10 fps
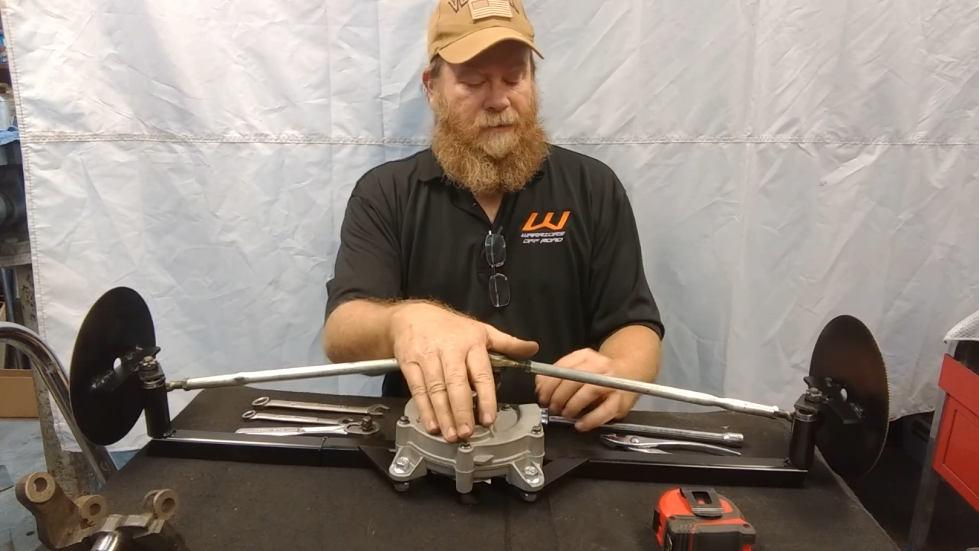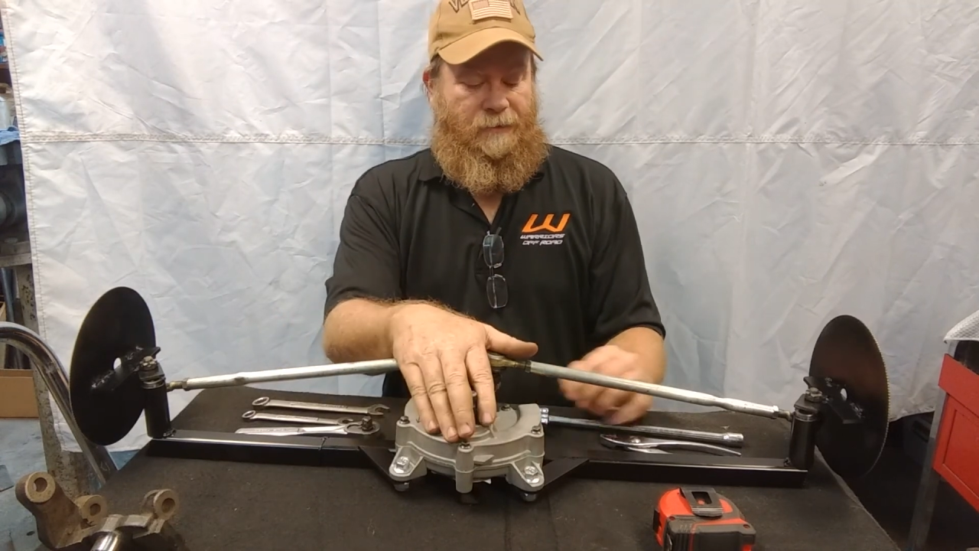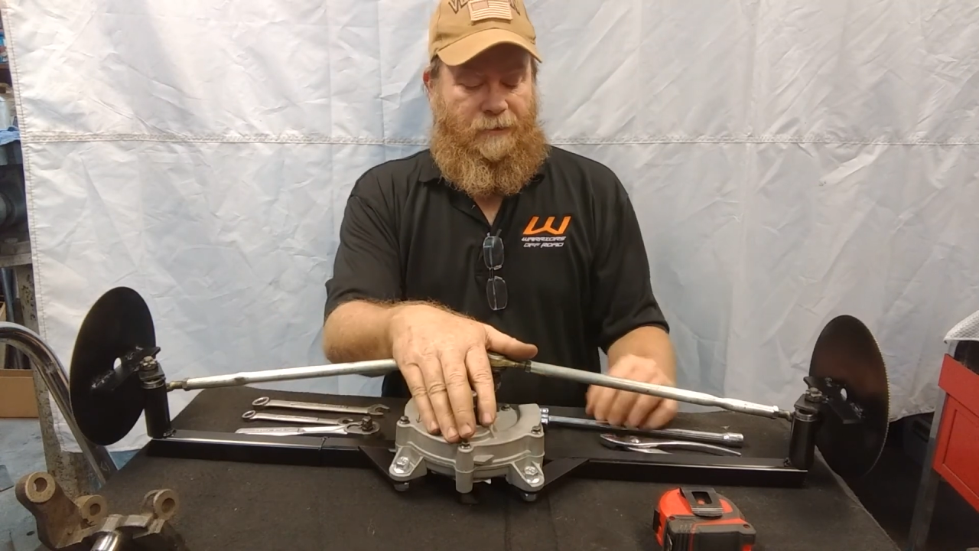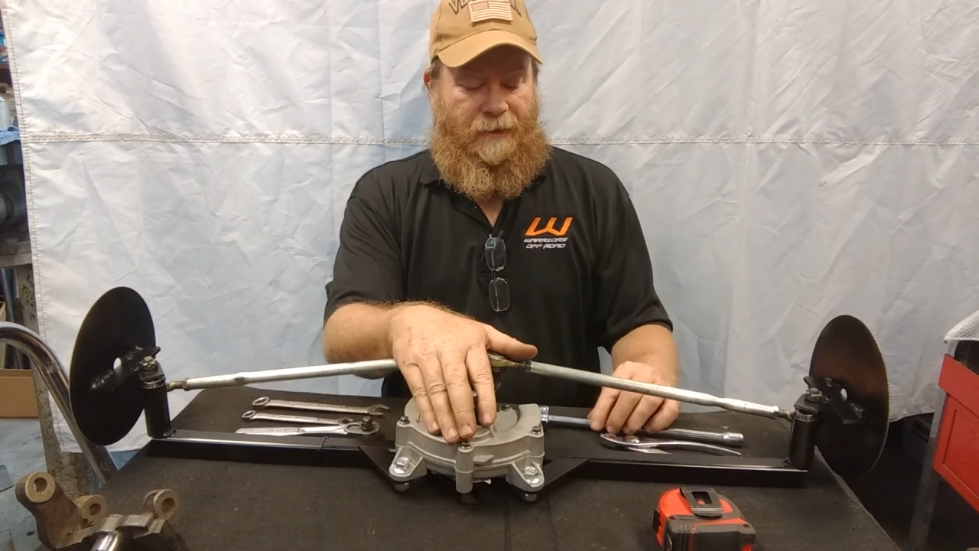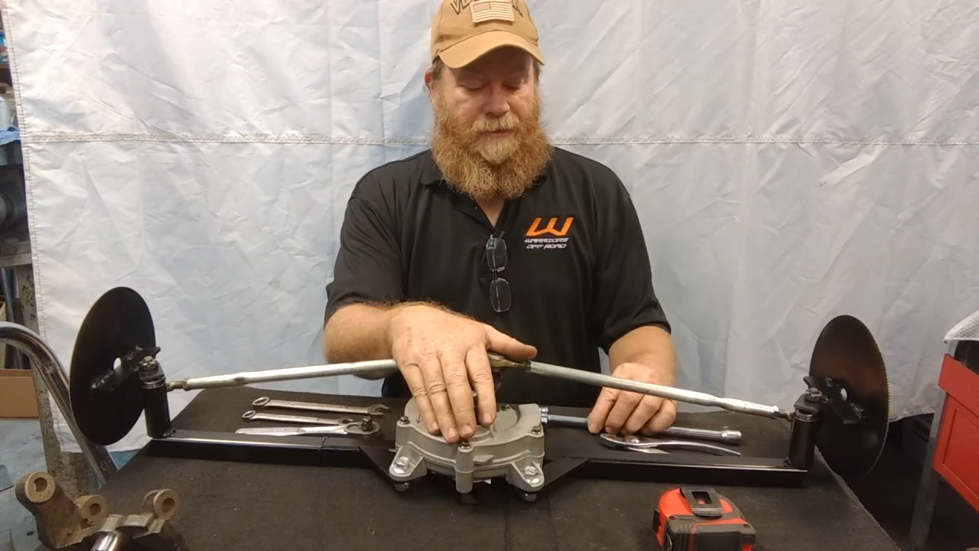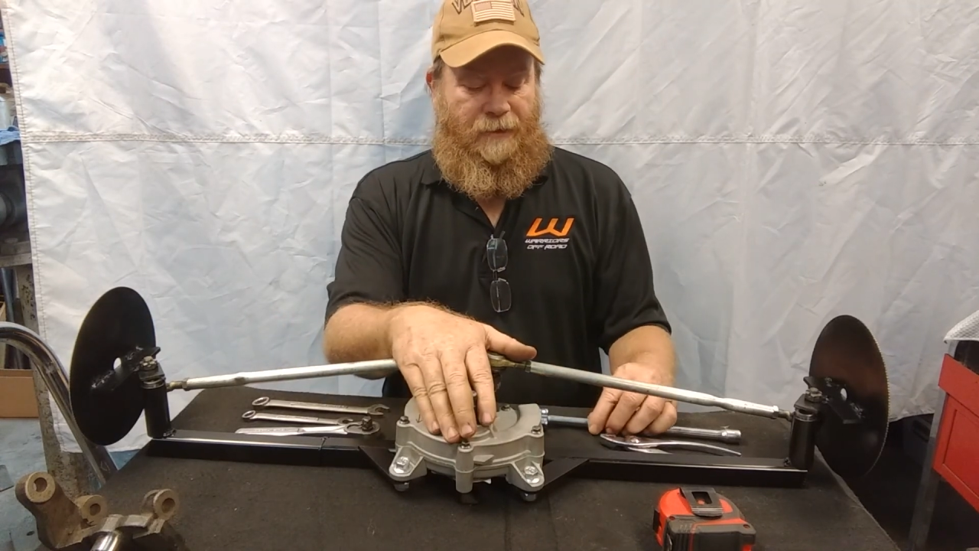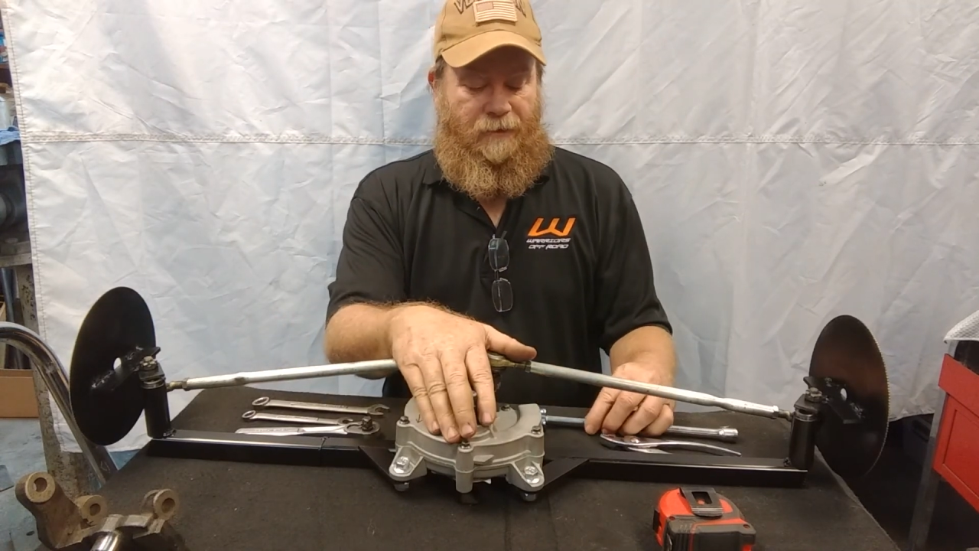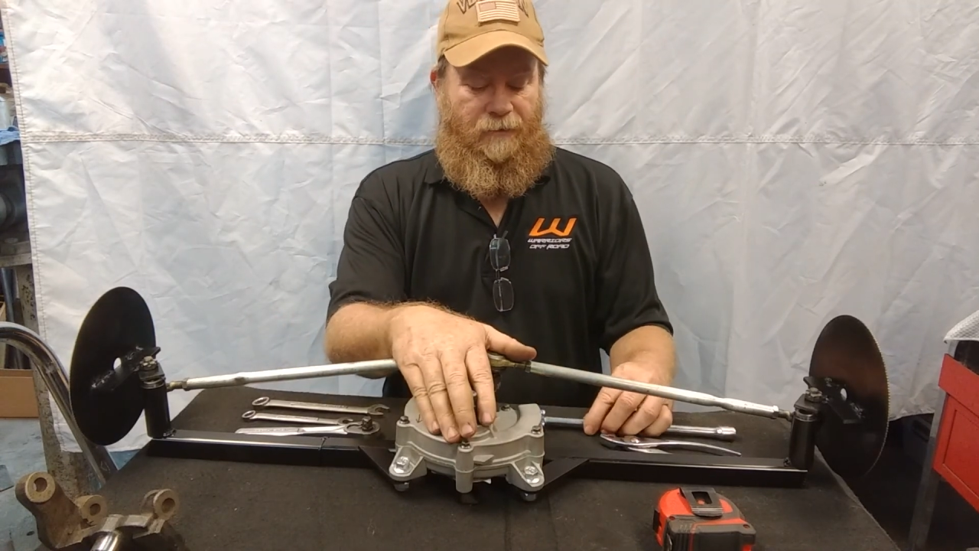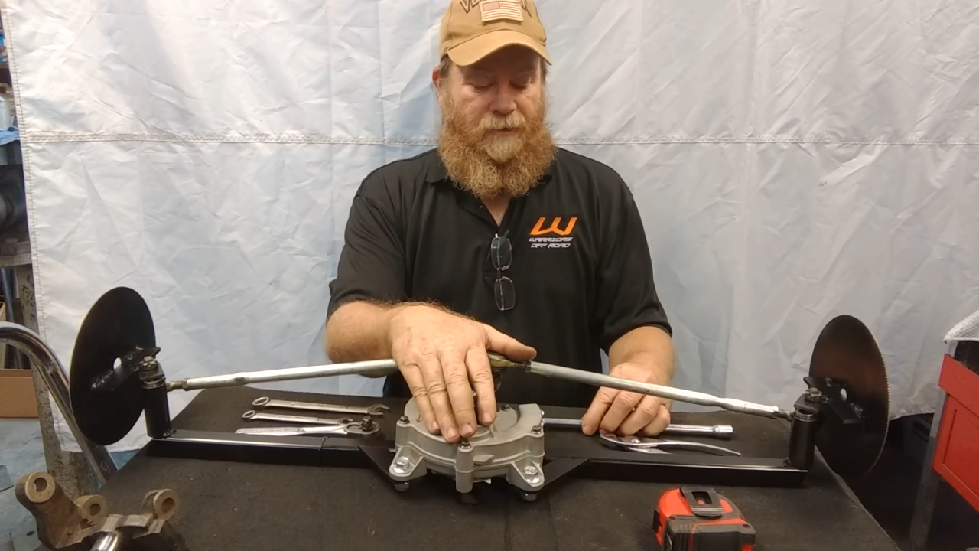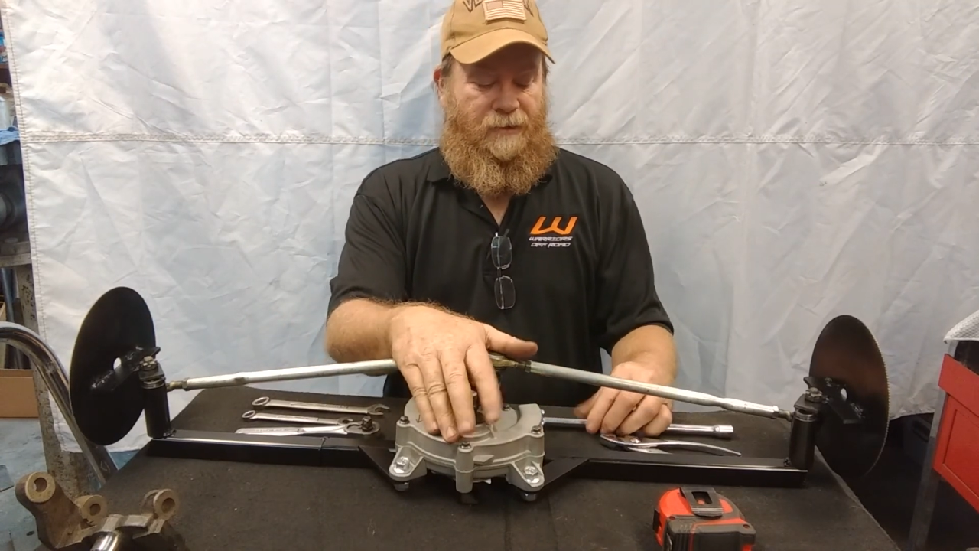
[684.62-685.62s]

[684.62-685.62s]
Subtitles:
So that's how you do the